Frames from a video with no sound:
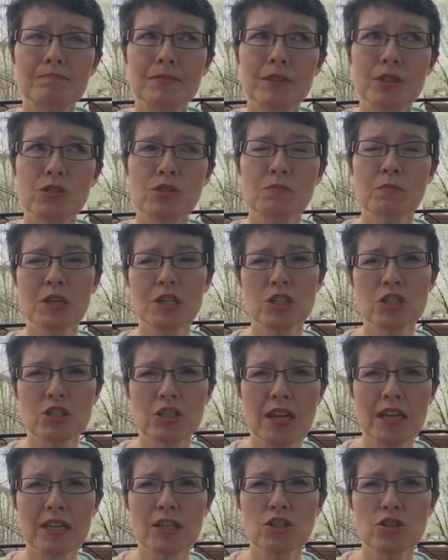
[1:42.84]
there's much
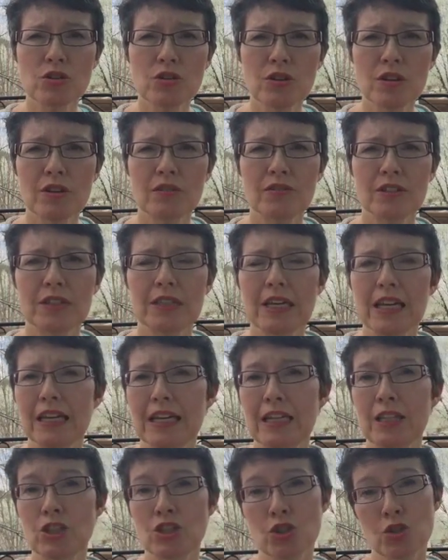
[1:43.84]
danger of it
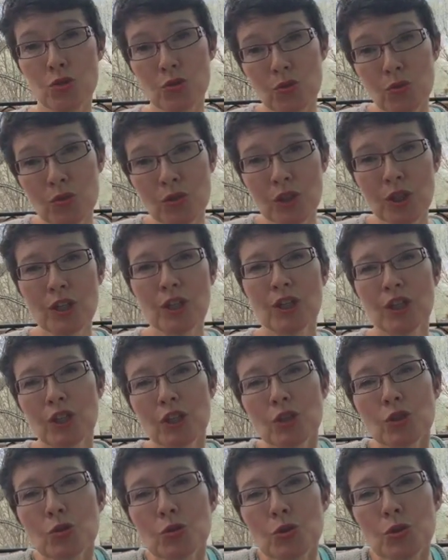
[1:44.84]
getting too
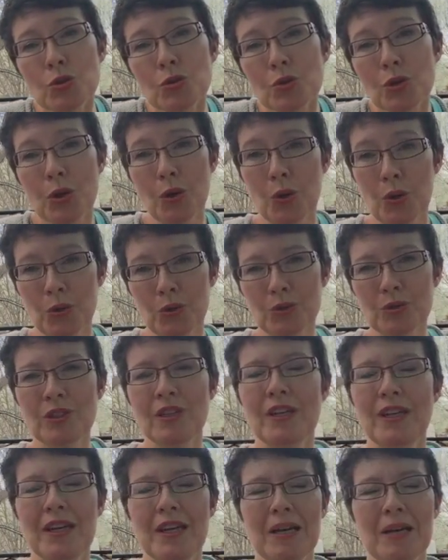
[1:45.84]
cold,
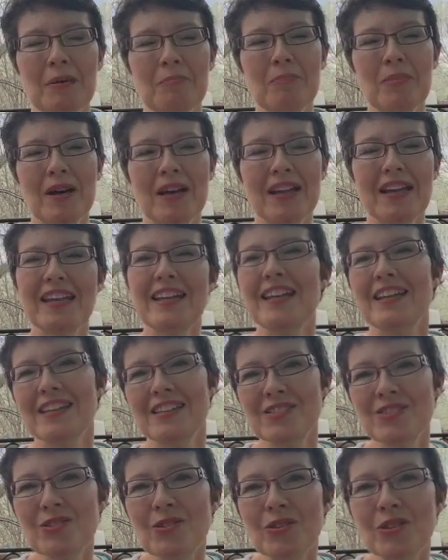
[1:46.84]
but it
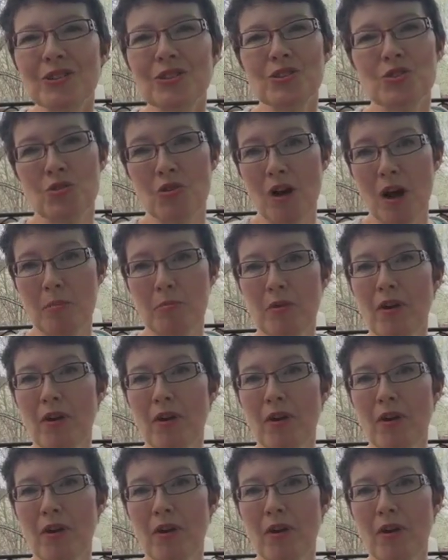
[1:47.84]
is going to drop.